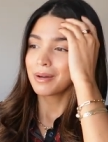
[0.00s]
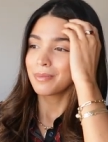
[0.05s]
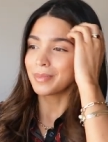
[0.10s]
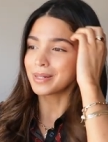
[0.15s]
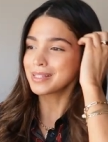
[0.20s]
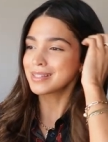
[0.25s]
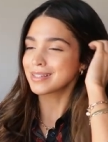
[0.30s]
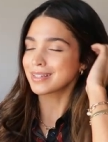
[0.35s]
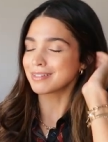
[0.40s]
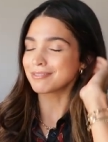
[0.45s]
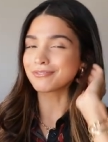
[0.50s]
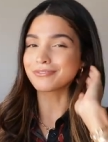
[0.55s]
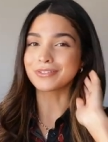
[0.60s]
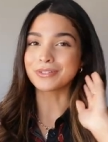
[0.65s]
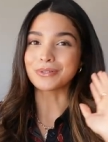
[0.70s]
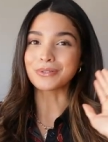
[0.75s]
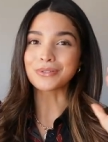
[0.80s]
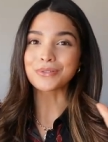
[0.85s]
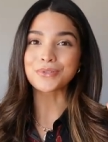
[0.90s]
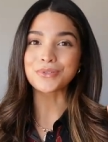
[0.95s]
my skin
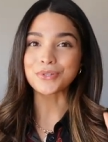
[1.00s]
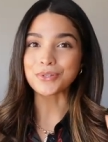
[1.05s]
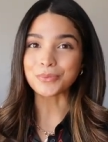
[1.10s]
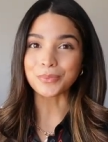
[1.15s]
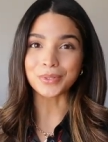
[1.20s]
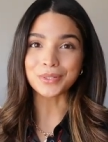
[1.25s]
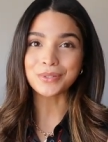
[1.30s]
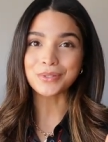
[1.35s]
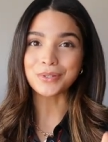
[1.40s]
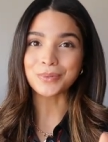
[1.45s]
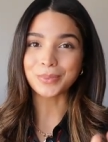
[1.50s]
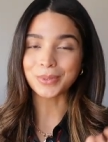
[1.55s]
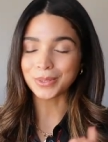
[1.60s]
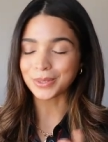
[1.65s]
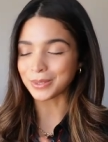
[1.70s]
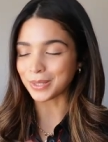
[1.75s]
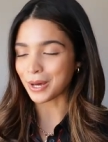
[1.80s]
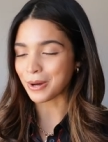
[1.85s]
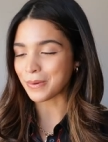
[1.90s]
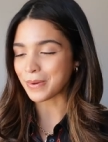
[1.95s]
feels super, super
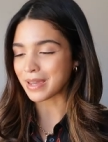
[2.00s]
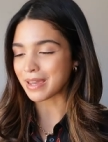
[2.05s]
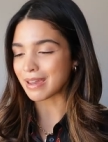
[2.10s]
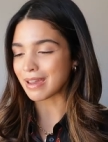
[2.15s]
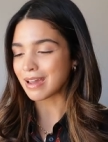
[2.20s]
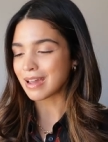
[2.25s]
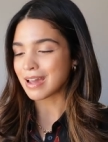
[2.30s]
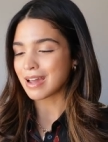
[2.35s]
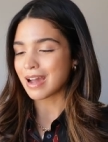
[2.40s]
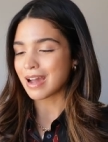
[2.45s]
glowy.